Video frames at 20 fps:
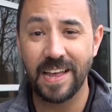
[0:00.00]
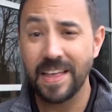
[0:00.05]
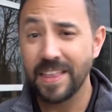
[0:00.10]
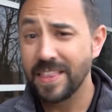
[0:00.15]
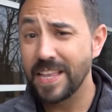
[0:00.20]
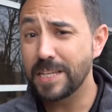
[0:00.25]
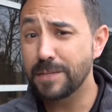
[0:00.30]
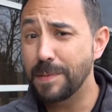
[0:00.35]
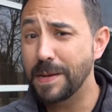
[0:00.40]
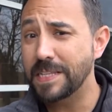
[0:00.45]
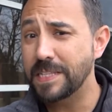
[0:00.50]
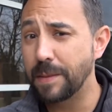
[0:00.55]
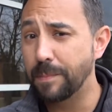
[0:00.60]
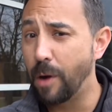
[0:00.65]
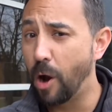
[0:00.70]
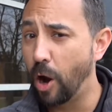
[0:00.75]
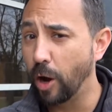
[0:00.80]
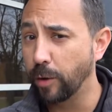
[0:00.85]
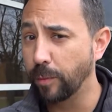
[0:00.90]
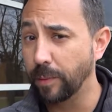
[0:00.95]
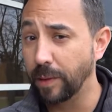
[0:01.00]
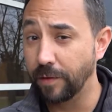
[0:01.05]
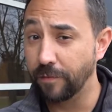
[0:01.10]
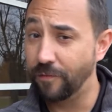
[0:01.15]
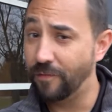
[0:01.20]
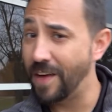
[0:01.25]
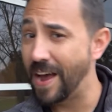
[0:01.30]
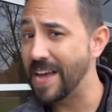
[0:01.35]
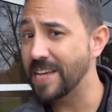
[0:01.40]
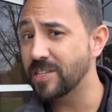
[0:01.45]
This makes them arguably
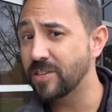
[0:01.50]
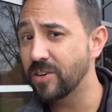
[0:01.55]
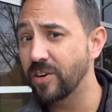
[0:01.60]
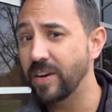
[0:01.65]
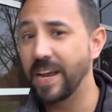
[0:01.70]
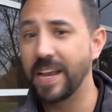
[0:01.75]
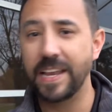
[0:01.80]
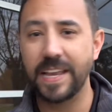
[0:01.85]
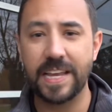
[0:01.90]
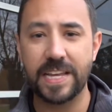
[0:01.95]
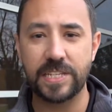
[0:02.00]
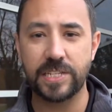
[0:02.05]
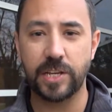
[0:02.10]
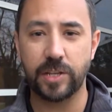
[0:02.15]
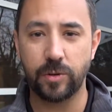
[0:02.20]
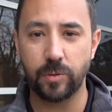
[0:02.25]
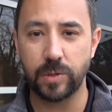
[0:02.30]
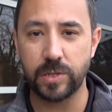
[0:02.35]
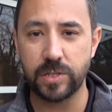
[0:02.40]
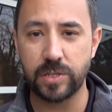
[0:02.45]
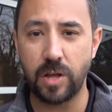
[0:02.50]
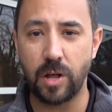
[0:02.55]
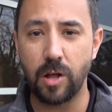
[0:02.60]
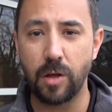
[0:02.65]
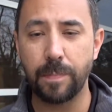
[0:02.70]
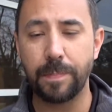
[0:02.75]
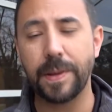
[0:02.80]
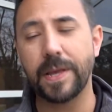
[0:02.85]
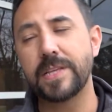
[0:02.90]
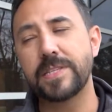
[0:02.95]
faster and easy to install
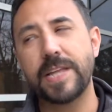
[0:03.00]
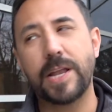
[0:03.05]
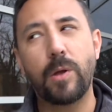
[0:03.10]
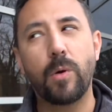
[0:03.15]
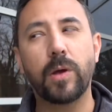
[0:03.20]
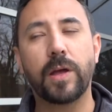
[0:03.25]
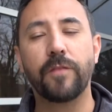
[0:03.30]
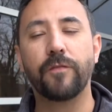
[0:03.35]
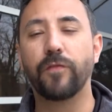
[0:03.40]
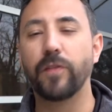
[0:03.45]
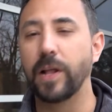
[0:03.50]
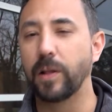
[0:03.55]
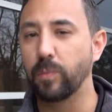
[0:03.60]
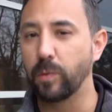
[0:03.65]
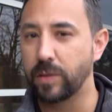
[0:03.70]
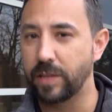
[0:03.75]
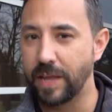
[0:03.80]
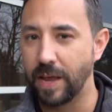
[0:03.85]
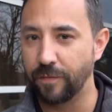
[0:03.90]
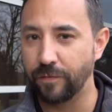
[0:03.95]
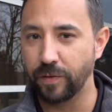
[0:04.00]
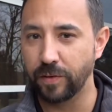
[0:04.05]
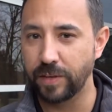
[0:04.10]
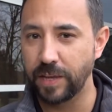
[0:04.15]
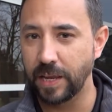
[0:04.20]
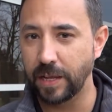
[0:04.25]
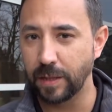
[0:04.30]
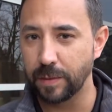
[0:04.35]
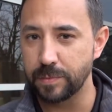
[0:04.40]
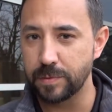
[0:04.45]
because they don't conflict with the F and
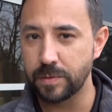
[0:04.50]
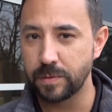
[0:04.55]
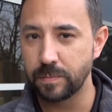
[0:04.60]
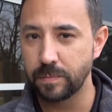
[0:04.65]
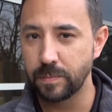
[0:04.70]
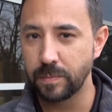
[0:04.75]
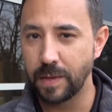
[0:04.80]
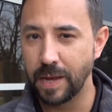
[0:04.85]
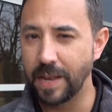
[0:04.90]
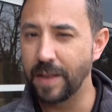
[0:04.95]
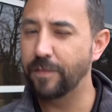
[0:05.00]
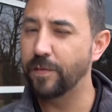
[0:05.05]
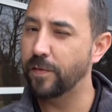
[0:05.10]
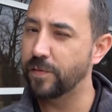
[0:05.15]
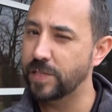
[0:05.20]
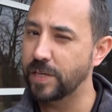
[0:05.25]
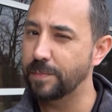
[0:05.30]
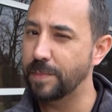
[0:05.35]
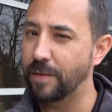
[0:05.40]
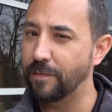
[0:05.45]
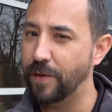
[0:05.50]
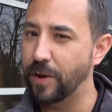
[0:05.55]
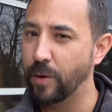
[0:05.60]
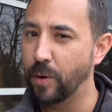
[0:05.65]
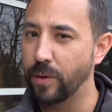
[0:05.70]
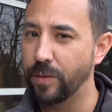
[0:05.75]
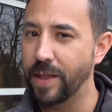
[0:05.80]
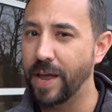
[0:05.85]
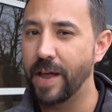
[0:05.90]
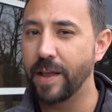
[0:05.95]
T clips. And if you've seen my video
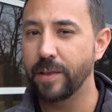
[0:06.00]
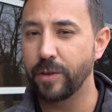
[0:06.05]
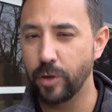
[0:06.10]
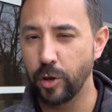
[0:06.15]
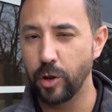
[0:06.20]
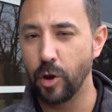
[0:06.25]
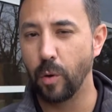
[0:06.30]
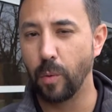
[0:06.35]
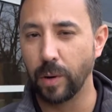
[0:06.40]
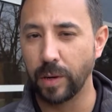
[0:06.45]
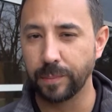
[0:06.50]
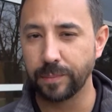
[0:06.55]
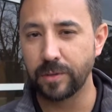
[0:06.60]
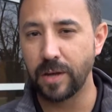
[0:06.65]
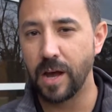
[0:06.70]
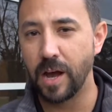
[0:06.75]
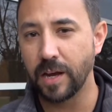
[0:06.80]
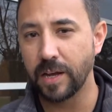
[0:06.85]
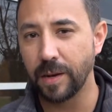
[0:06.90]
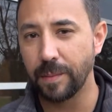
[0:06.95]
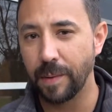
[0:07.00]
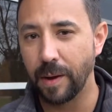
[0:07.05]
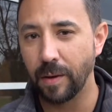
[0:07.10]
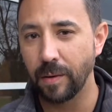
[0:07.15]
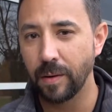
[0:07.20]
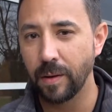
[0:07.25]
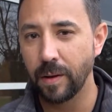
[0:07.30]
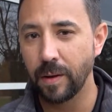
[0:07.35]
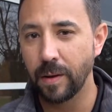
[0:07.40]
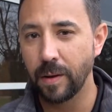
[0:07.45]
on that, you know what I'm talking about.
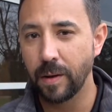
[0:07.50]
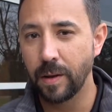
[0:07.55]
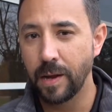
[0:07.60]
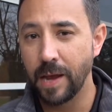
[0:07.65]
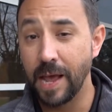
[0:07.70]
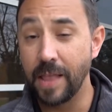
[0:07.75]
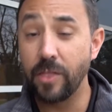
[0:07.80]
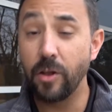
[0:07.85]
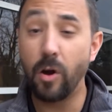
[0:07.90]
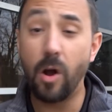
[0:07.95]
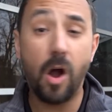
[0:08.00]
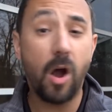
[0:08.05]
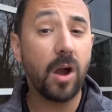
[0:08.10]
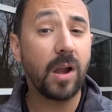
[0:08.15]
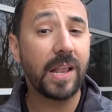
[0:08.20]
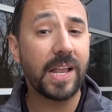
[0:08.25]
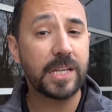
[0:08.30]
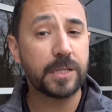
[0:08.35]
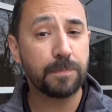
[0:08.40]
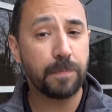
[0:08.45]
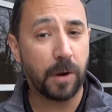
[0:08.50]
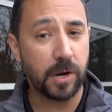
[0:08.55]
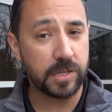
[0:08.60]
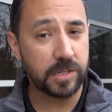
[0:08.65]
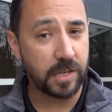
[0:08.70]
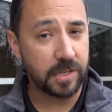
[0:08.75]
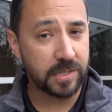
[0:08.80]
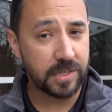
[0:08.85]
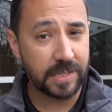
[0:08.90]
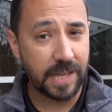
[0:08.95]
And there are less parts
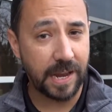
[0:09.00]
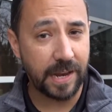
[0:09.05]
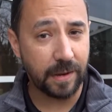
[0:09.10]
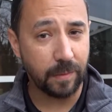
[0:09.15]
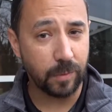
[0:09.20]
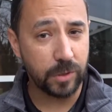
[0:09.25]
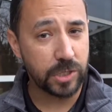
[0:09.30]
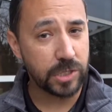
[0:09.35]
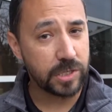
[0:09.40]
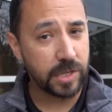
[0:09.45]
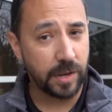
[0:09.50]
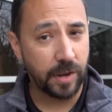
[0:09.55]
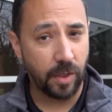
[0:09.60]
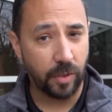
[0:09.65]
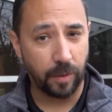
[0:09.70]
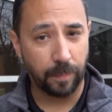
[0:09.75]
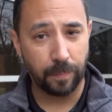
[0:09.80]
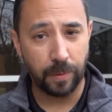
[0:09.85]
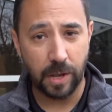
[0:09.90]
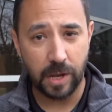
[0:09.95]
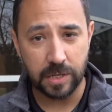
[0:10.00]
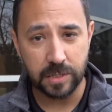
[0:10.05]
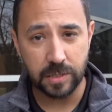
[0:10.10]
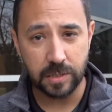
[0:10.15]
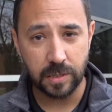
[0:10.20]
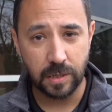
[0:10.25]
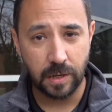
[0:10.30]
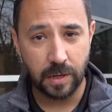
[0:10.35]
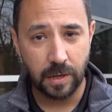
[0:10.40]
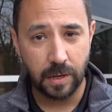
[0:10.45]
on site, which is another plus.
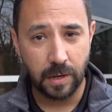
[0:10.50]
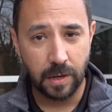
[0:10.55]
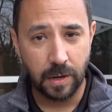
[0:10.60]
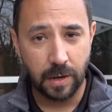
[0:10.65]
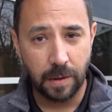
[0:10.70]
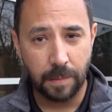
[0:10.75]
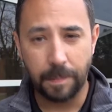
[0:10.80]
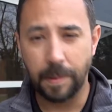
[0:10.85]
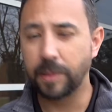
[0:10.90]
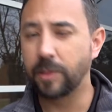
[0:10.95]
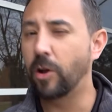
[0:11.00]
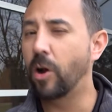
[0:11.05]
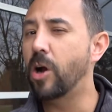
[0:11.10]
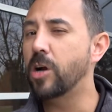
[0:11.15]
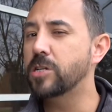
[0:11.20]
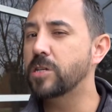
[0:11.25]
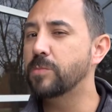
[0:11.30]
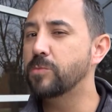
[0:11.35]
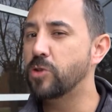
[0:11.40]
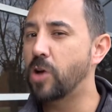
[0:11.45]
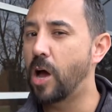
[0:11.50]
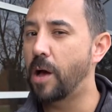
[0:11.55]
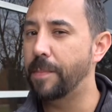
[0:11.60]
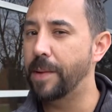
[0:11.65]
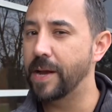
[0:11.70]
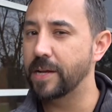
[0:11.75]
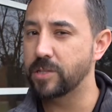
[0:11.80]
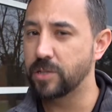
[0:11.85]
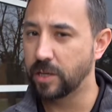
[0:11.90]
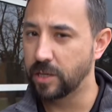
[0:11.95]
But there are some
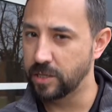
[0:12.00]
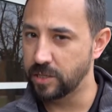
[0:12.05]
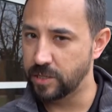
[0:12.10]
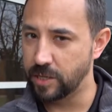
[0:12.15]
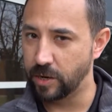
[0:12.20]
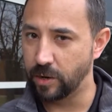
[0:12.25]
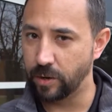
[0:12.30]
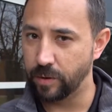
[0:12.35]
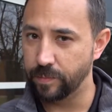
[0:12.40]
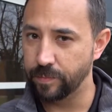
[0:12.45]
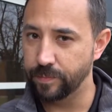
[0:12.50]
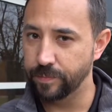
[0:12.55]
drawbacks to consider.